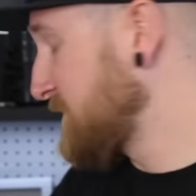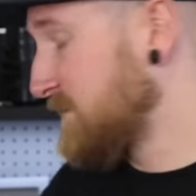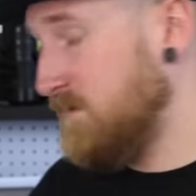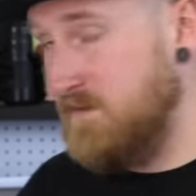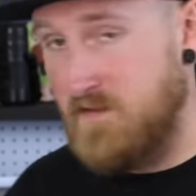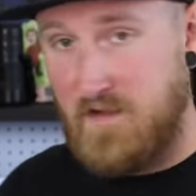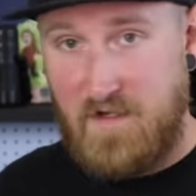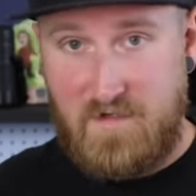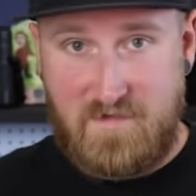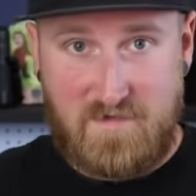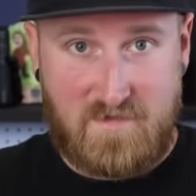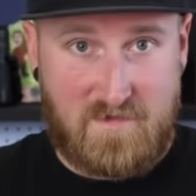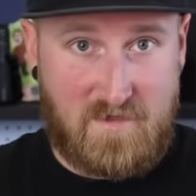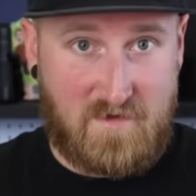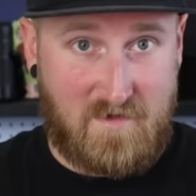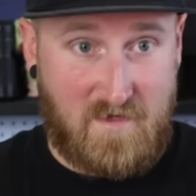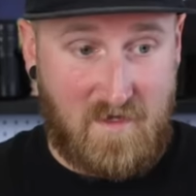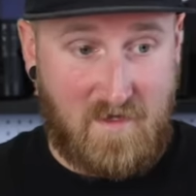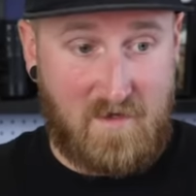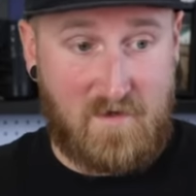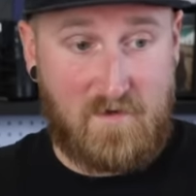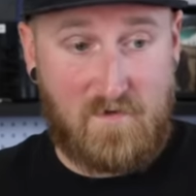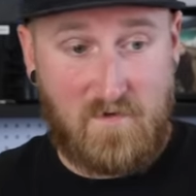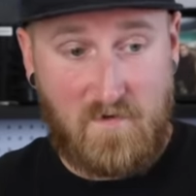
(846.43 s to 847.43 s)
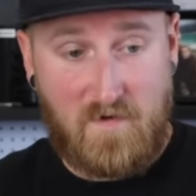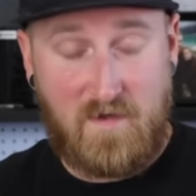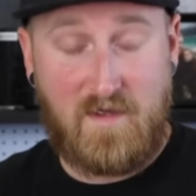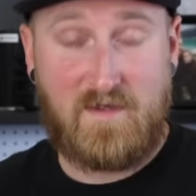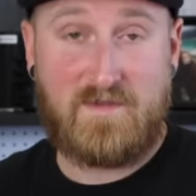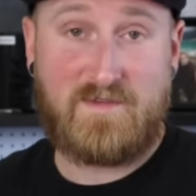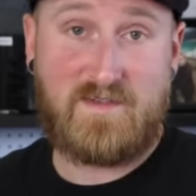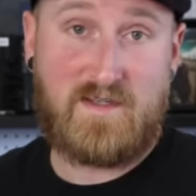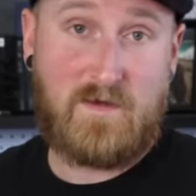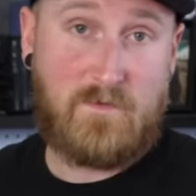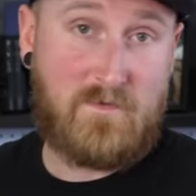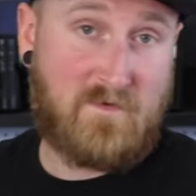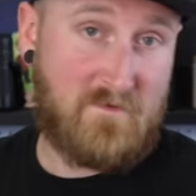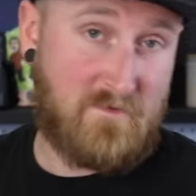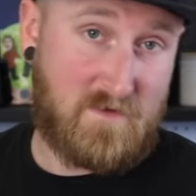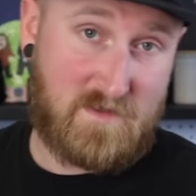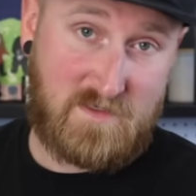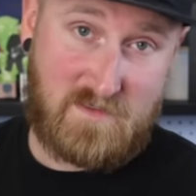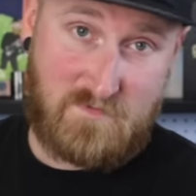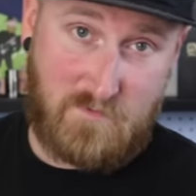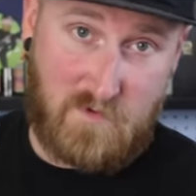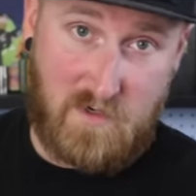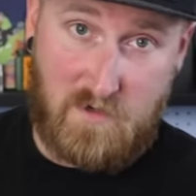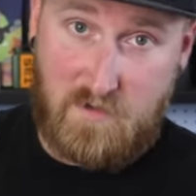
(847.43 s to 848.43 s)
So let's take a look at some of the
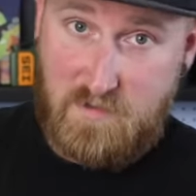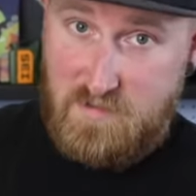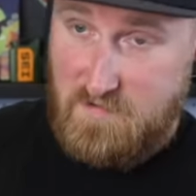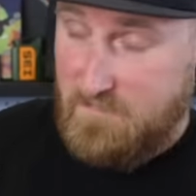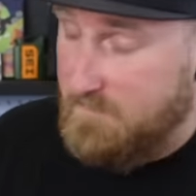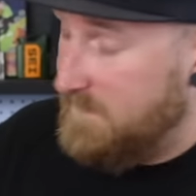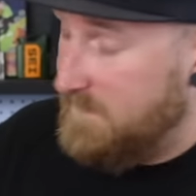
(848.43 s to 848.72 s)
smallest